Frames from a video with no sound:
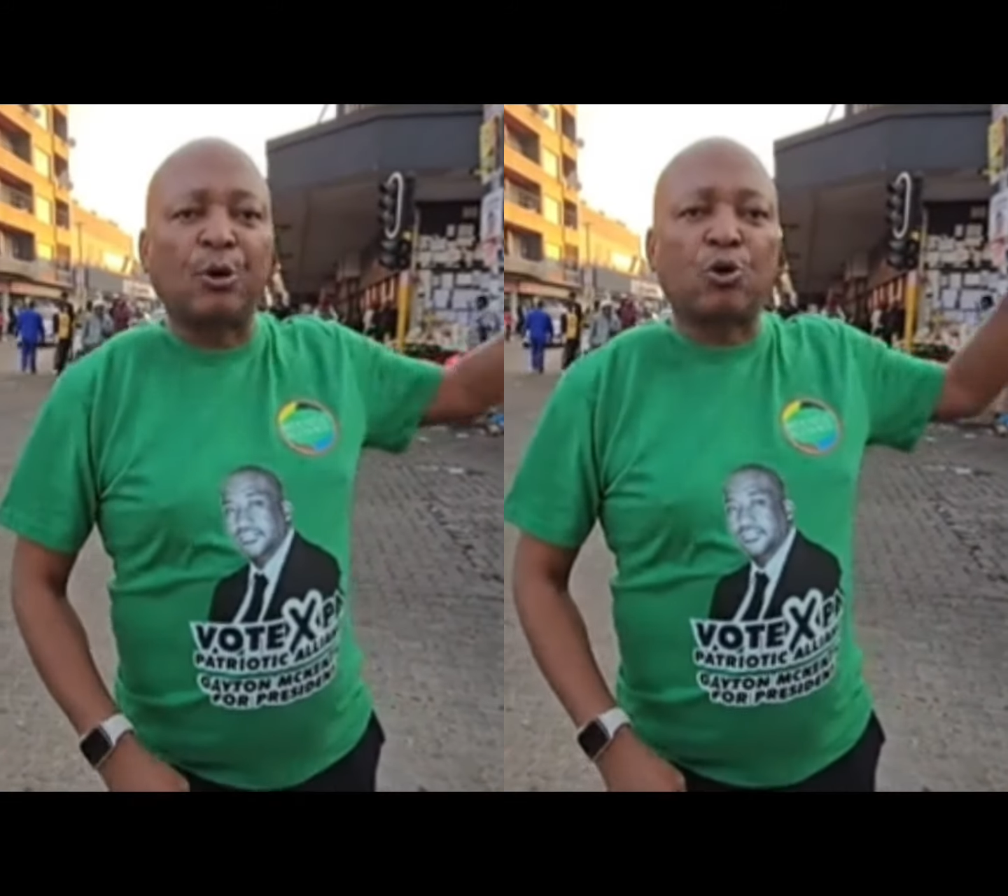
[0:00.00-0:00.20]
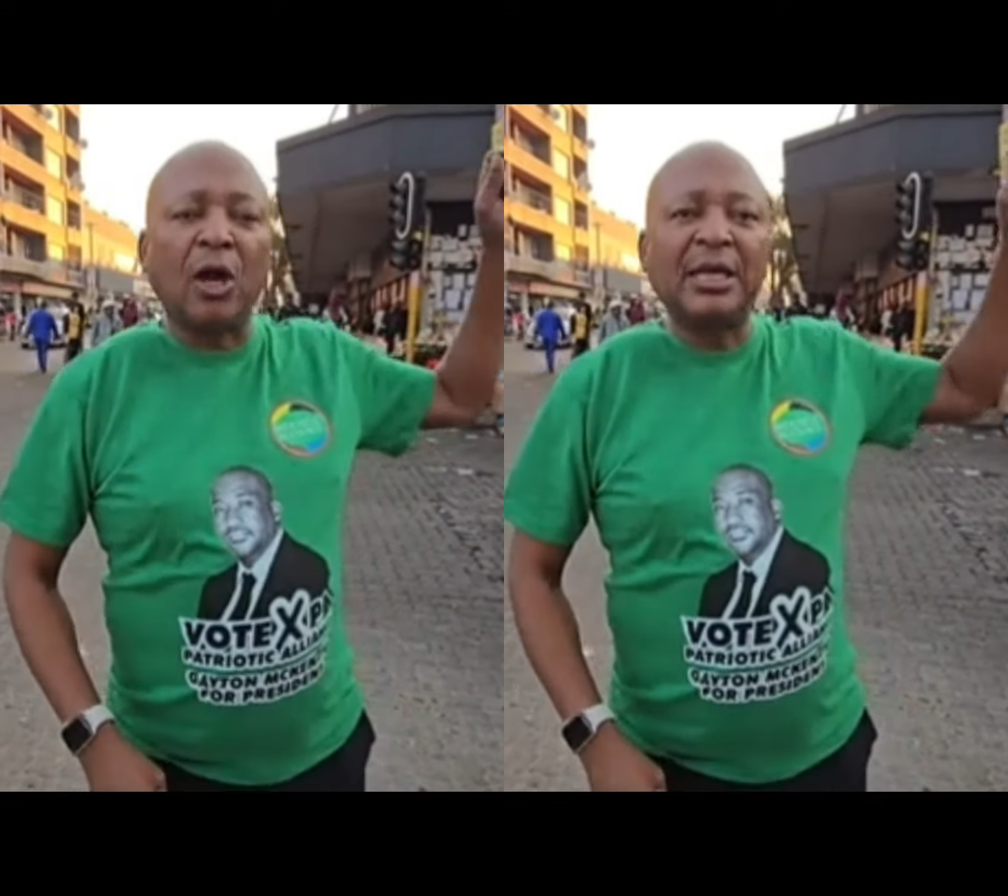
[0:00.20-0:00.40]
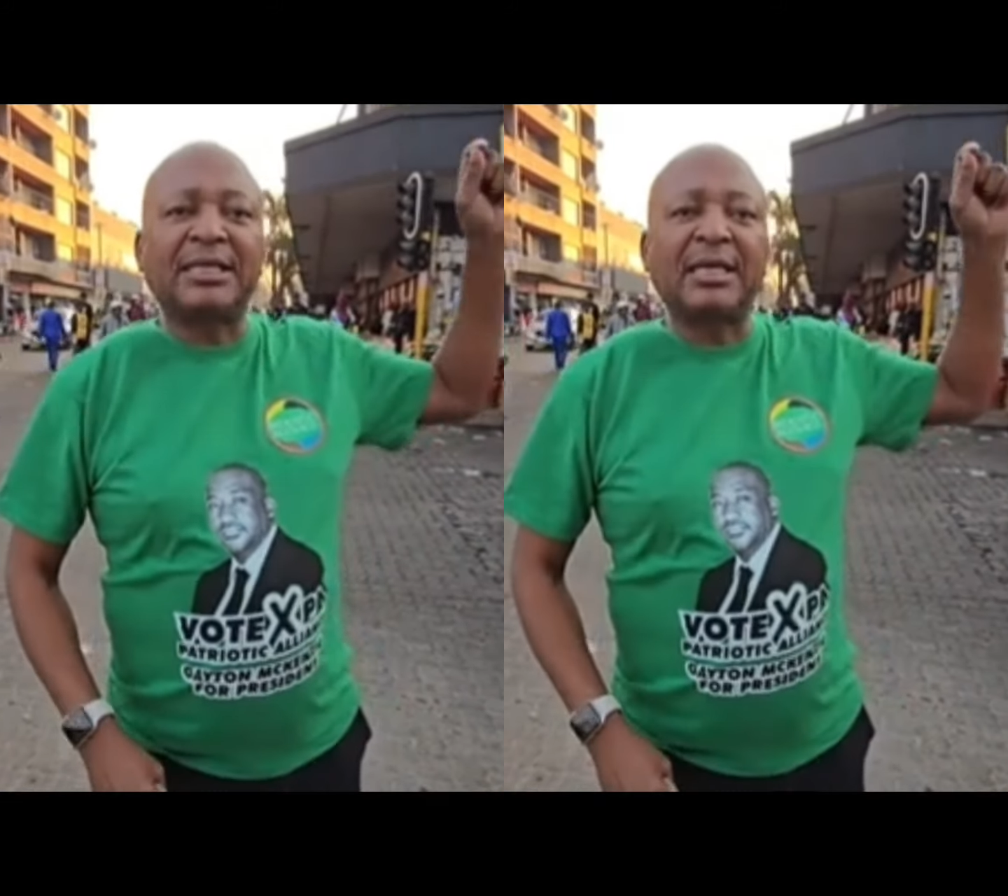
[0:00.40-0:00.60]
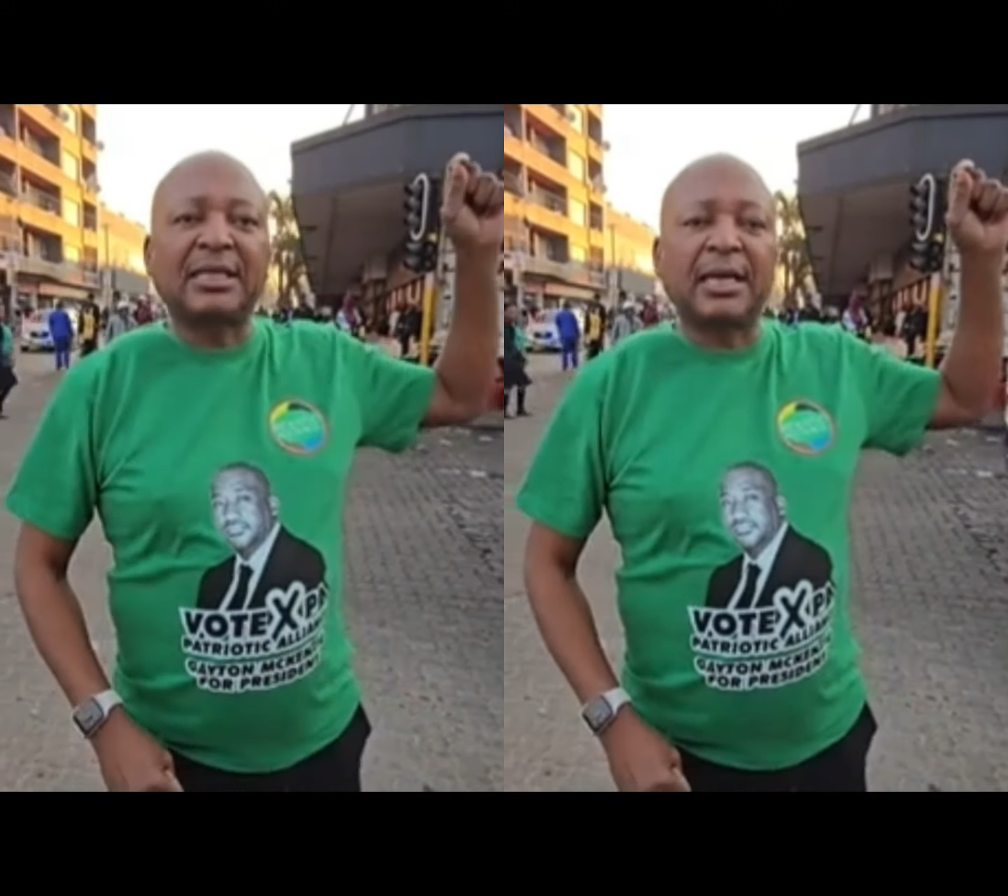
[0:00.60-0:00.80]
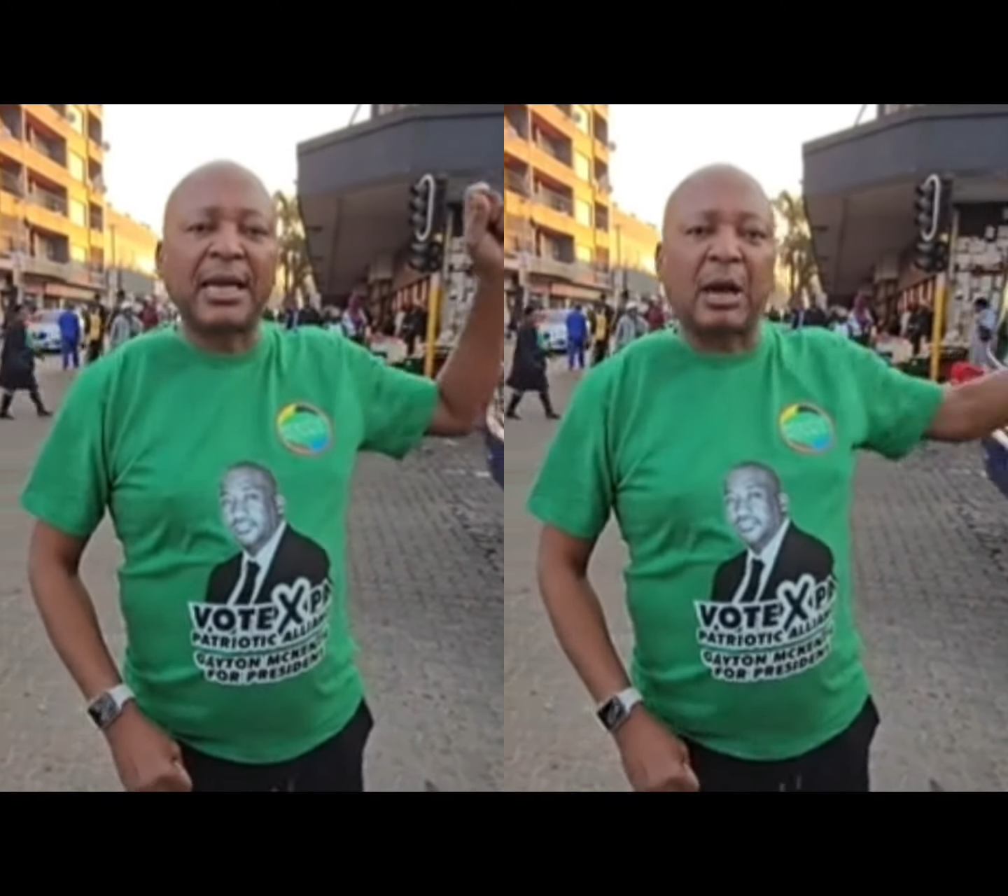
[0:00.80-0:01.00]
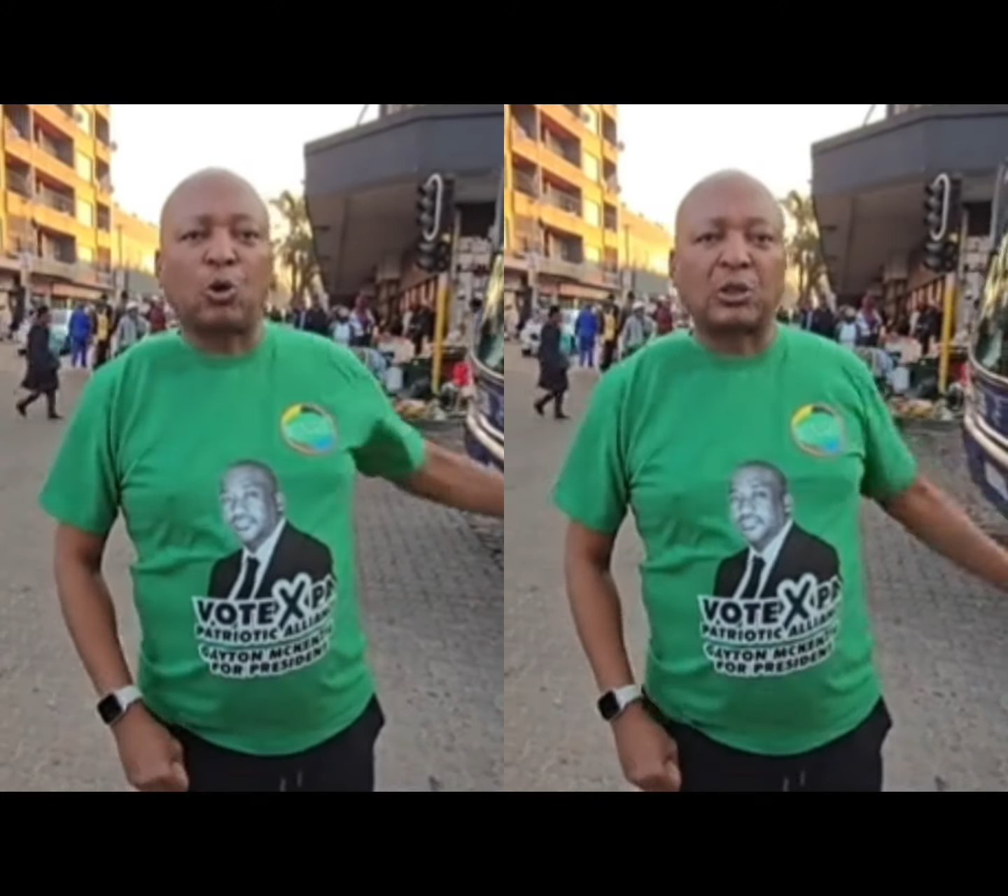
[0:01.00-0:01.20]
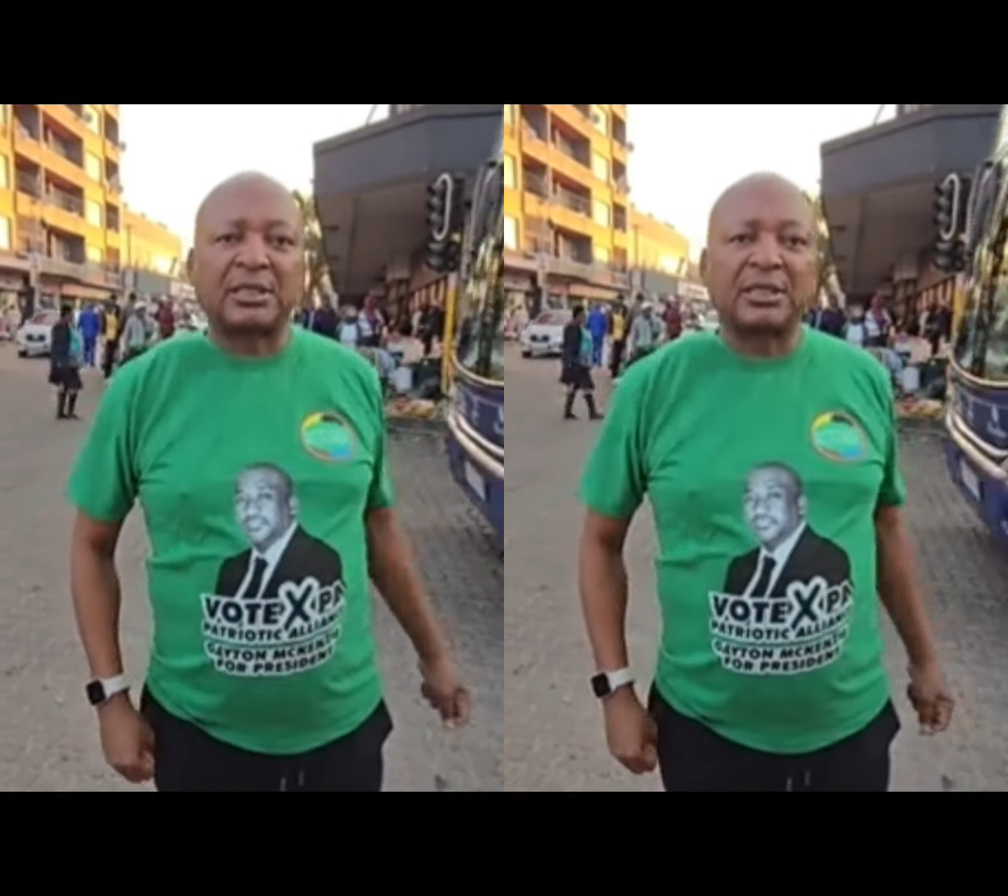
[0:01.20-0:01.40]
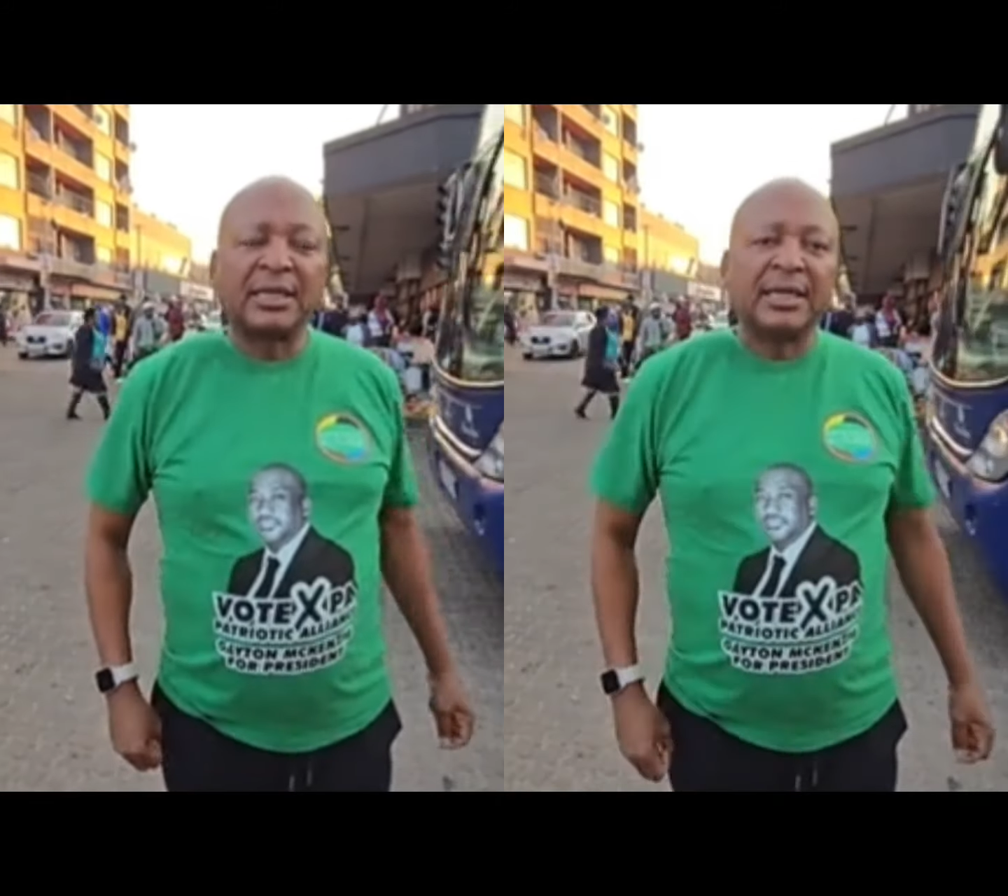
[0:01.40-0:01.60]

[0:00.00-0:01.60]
call it Little Lagos.